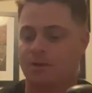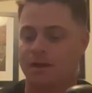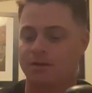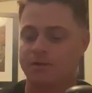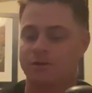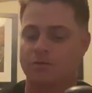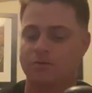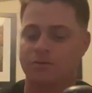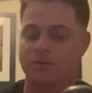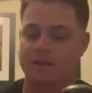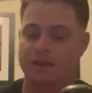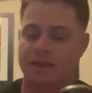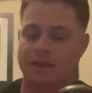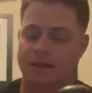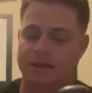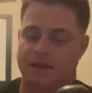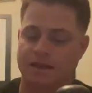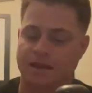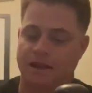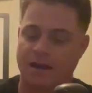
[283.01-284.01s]
but I don't really get
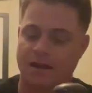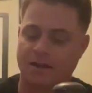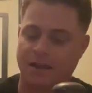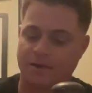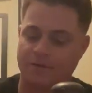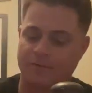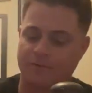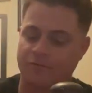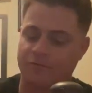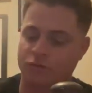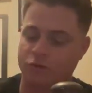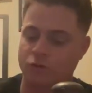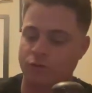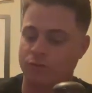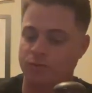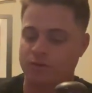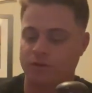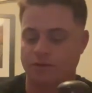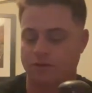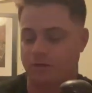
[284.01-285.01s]
any kind of like
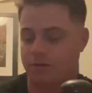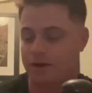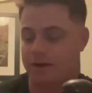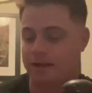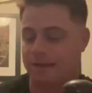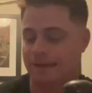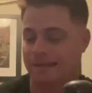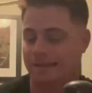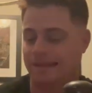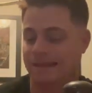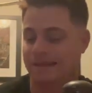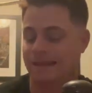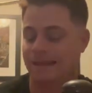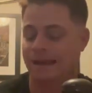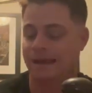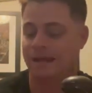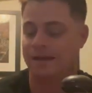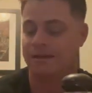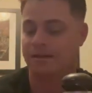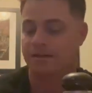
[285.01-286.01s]
fruit or anything like
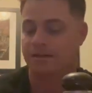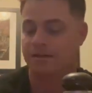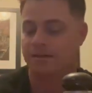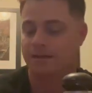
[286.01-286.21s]
that.